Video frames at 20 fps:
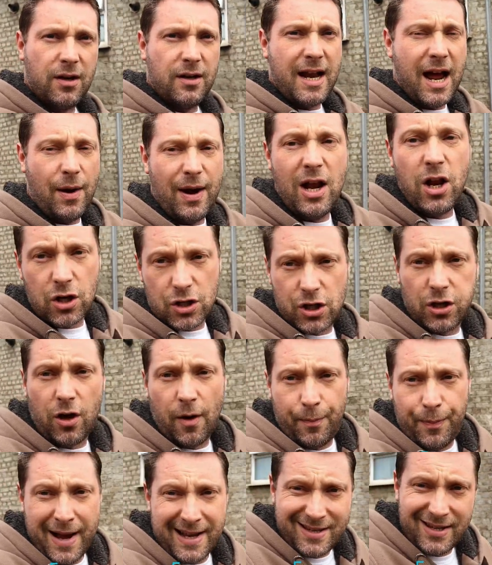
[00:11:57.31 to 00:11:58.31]
Now it looks a
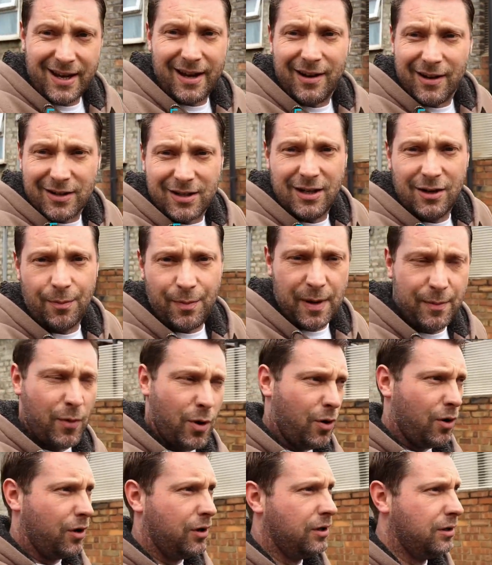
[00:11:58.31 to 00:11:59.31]
lot better. It looks a little bit
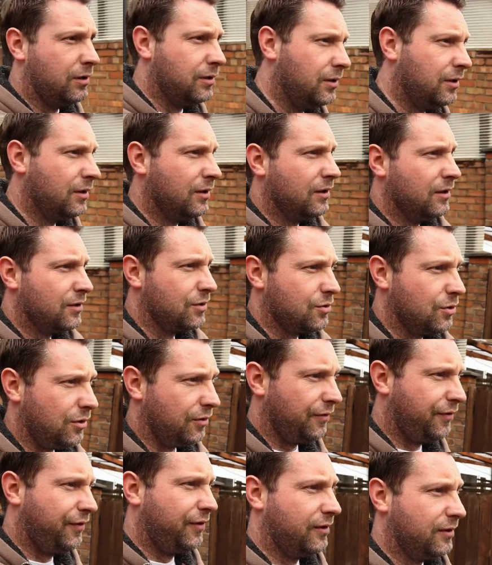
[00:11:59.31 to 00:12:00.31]
more
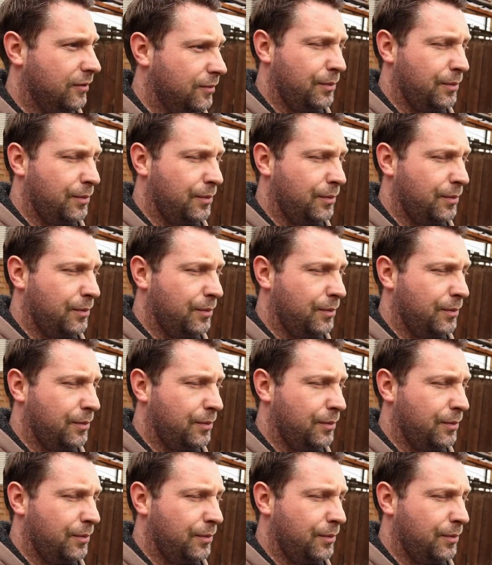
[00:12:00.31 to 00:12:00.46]
sort of